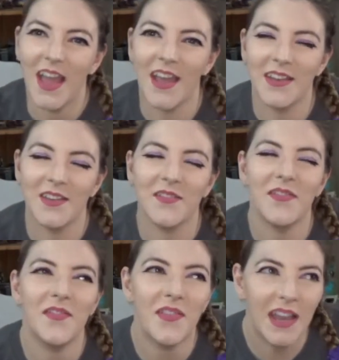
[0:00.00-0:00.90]
And
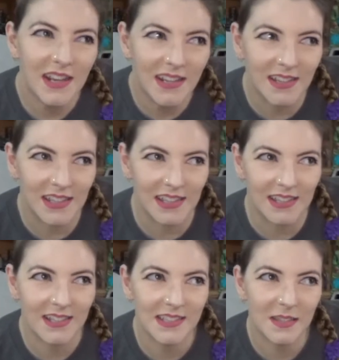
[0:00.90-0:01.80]

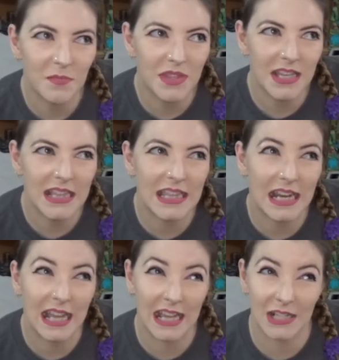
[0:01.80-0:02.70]
finally, something
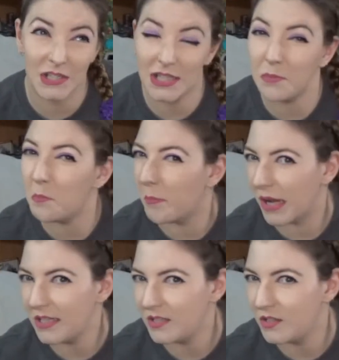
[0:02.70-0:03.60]
that I actually
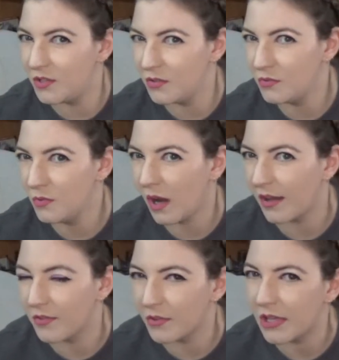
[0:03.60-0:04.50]
might do
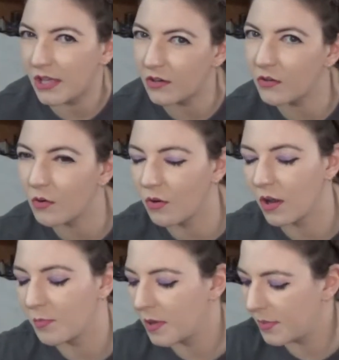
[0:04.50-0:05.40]
either here or
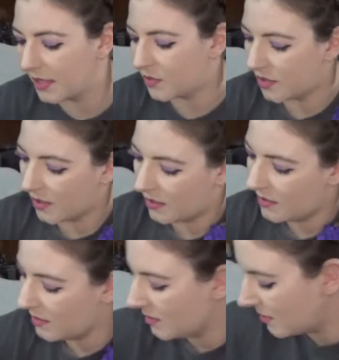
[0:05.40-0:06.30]
on my Patreon